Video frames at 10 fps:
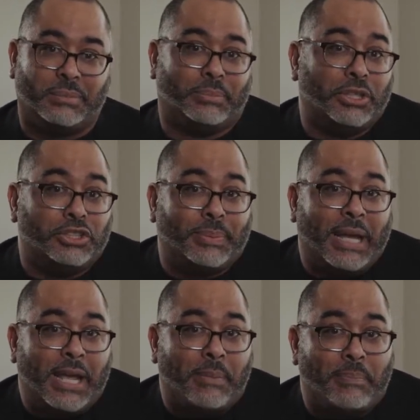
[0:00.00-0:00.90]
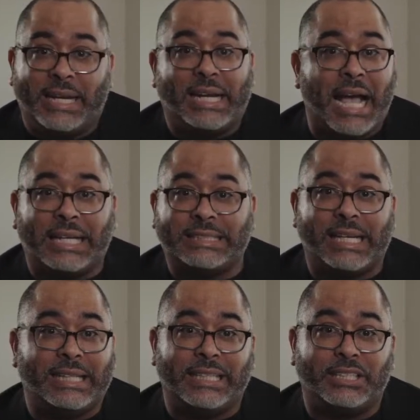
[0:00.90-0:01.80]
But bluesman Buddy Guy
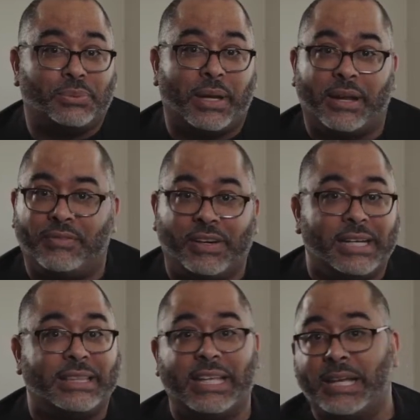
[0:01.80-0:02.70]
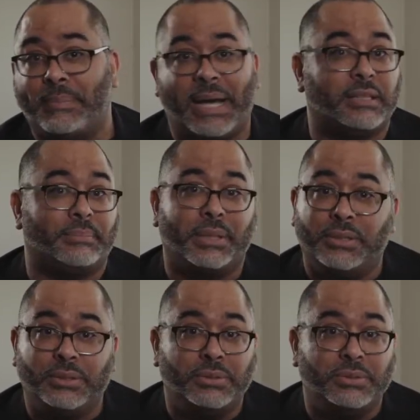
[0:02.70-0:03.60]
said it this way, funny thing about the
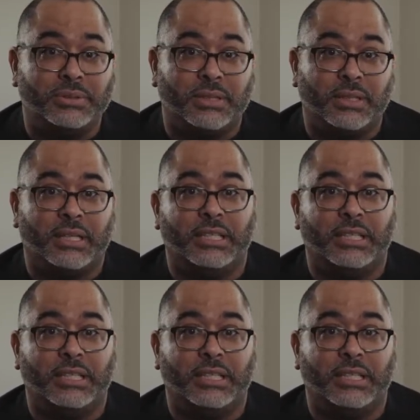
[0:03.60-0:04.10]
blues,